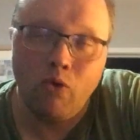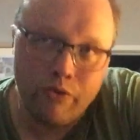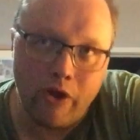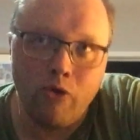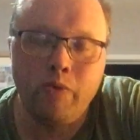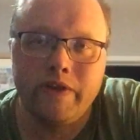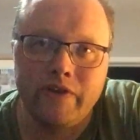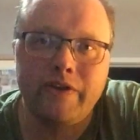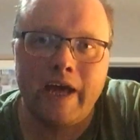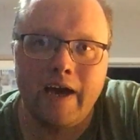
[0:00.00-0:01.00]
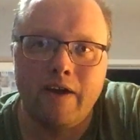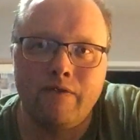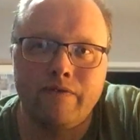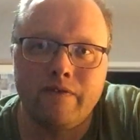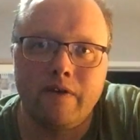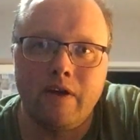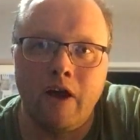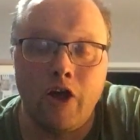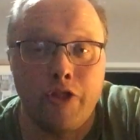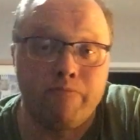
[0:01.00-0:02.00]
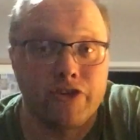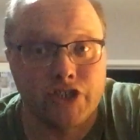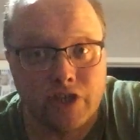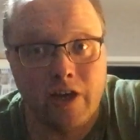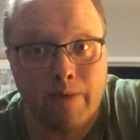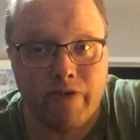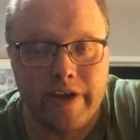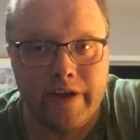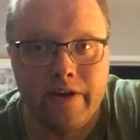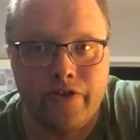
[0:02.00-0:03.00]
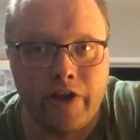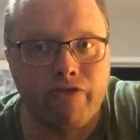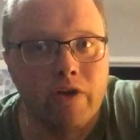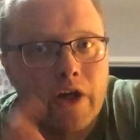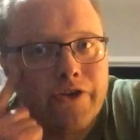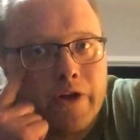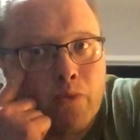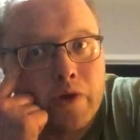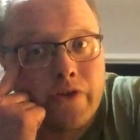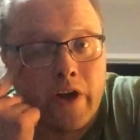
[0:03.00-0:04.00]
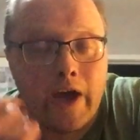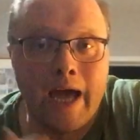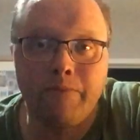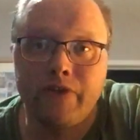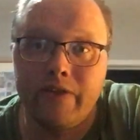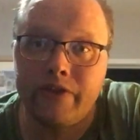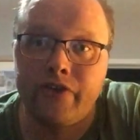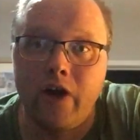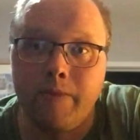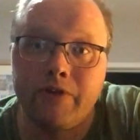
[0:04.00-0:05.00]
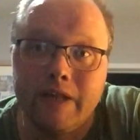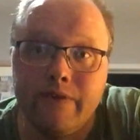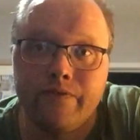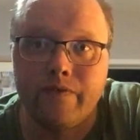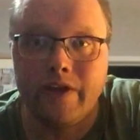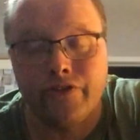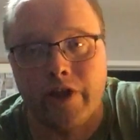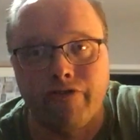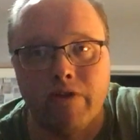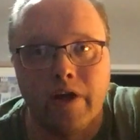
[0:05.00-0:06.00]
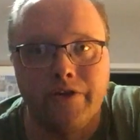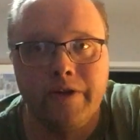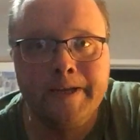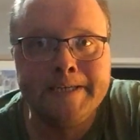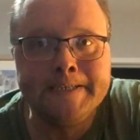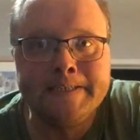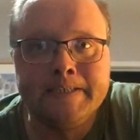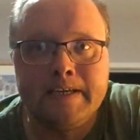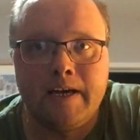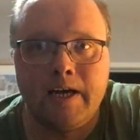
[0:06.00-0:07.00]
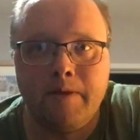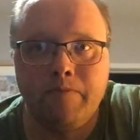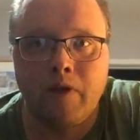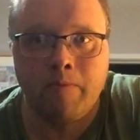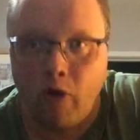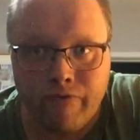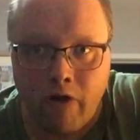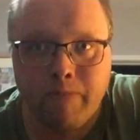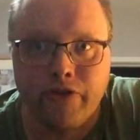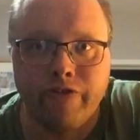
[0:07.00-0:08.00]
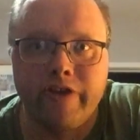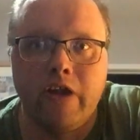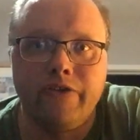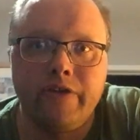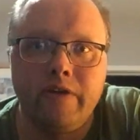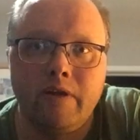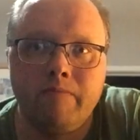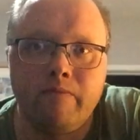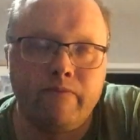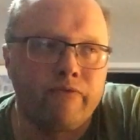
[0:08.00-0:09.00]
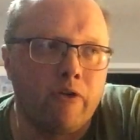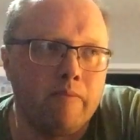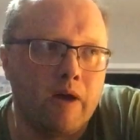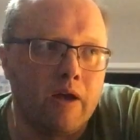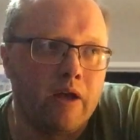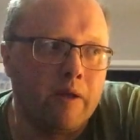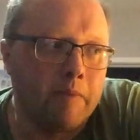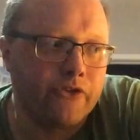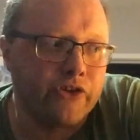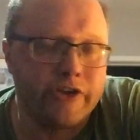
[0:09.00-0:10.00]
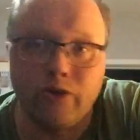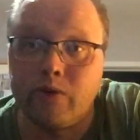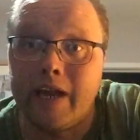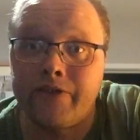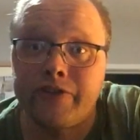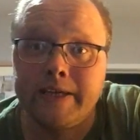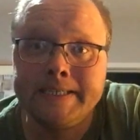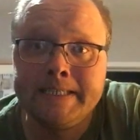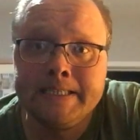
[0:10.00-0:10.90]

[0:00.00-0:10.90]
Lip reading: Although we did have the British Library in central London, and I happened at the time to live in central London. I'm not from central London, I'm from a city called Leicester.